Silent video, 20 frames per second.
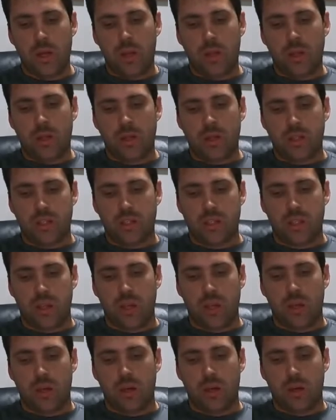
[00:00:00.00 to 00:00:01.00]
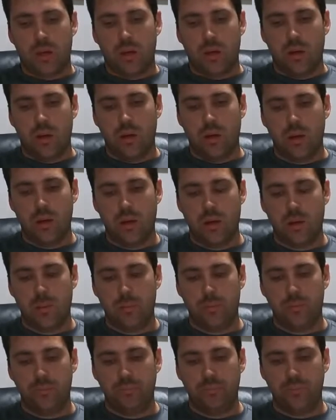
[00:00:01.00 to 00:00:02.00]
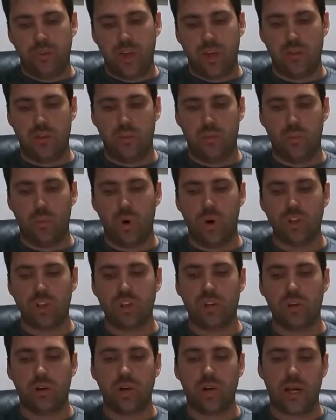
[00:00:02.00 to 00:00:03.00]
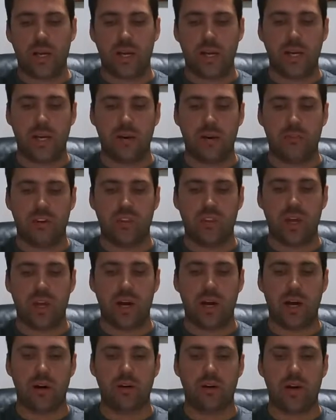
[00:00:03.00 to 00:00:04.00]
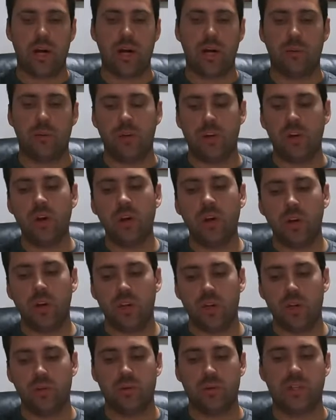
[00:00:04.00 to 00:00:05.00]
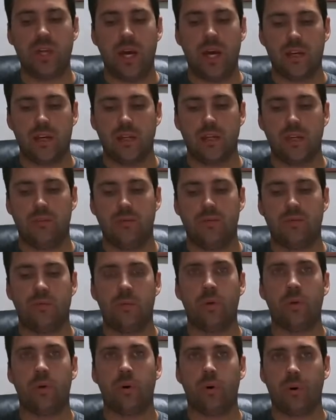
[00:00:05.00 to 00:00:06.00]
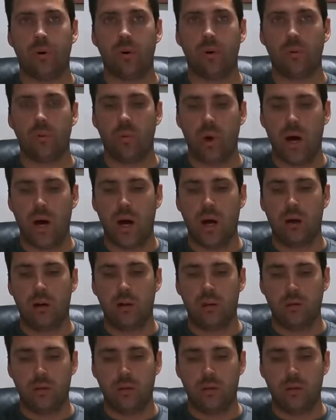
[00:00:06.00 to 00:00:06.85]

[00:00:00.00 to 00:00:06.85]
Let's see. And then once you kind of get everything ironed out, you can use that diff for a good while.